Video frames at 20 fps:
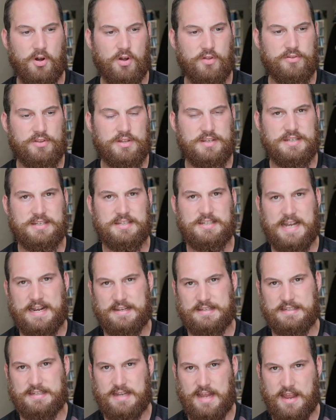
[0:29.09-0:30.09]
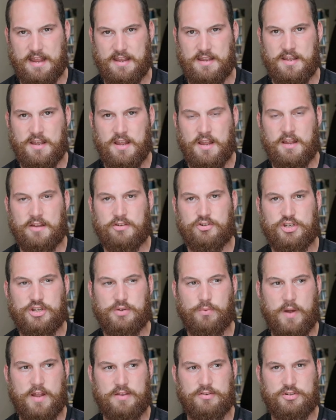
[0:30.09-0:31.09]
On this Saturday,
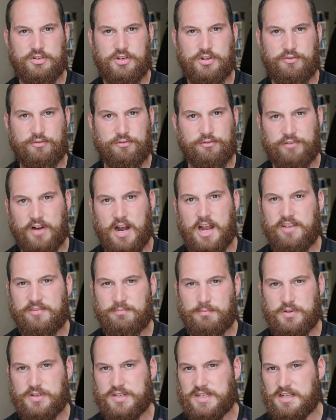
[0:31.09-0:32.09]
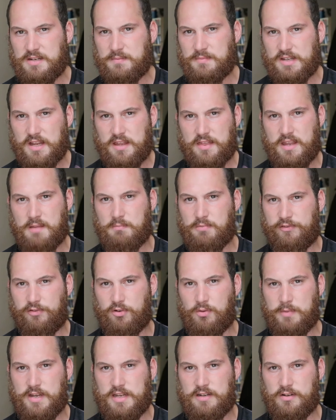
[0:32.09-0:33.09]
she went to five museums, I think,
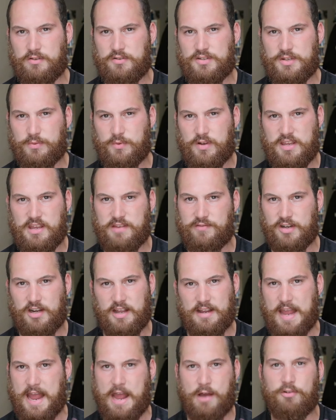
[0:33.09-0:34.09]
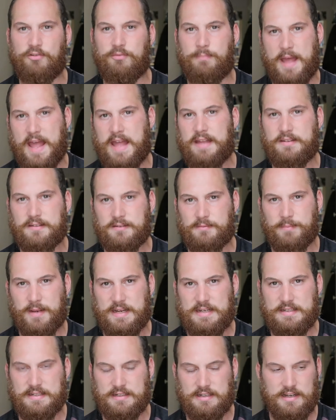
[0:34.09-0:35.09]
before me and Lucy were even like out of bed,
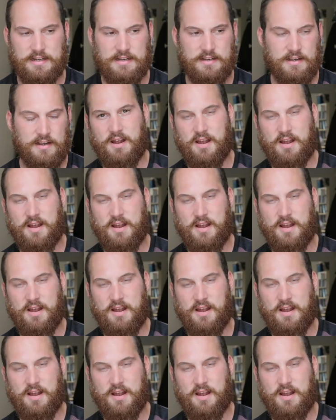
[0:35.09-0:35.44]
basically.